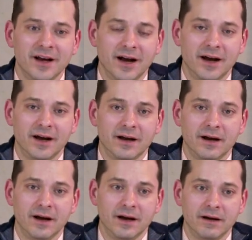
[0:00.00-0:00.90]
uh,
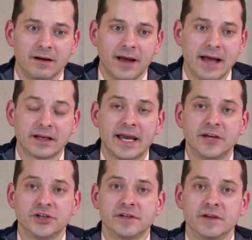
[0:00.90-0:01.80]
uh,
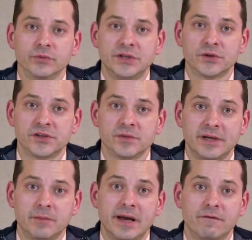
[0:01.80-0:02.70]
allocations of their resources are
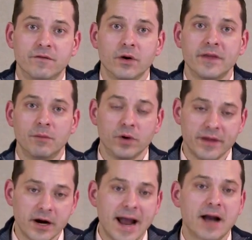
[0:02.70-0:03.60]
being made for them, where
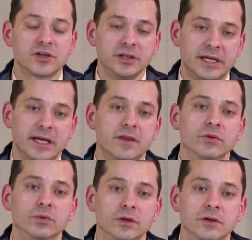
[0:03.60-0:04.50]
they're actually in the
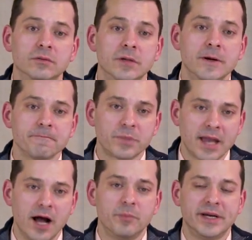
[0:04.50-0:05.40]
room
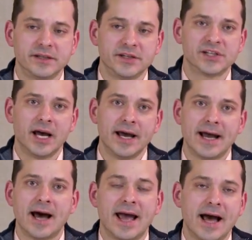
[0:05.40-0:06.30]
helping to decide
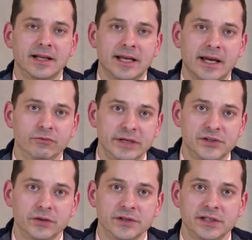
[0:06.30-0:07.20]
how to allocate
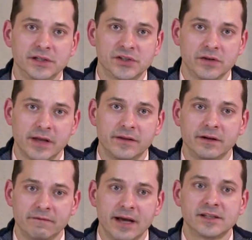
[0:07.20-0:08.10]
resources so that they're
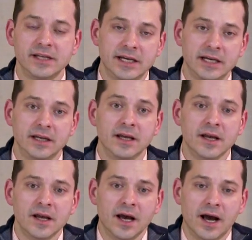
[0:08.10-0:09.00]
investing in
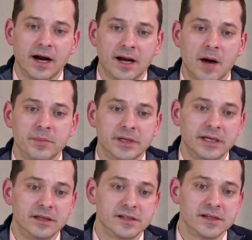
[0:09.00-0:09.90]
uh,
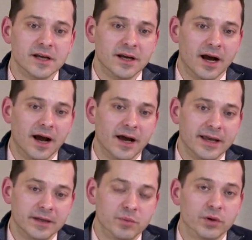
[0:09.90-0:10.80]
companies uh,
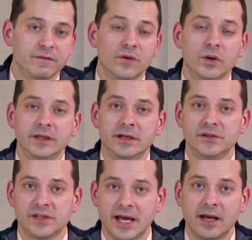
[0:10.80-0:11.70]
in
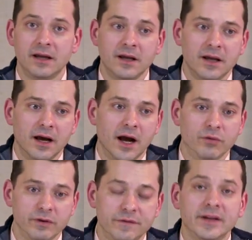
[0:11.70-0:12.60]
portfolios that uh,
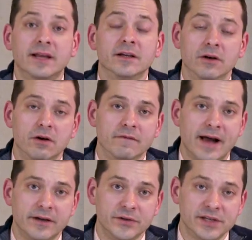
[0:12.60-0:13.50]
reflect their own
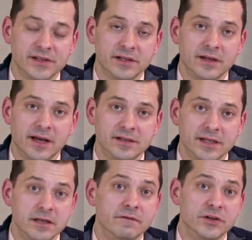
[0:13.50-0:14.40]
values as, a, as
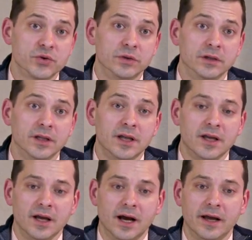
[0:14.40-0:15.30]
individual
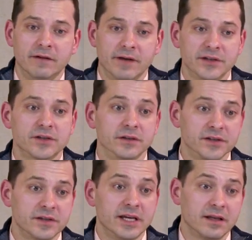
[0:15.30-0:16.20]
uh,
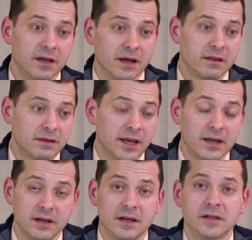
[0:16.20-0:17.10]
investors, uh,
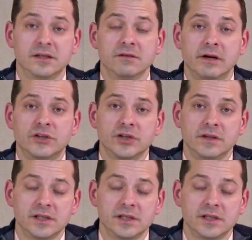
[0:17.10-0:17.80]
taking into consideration the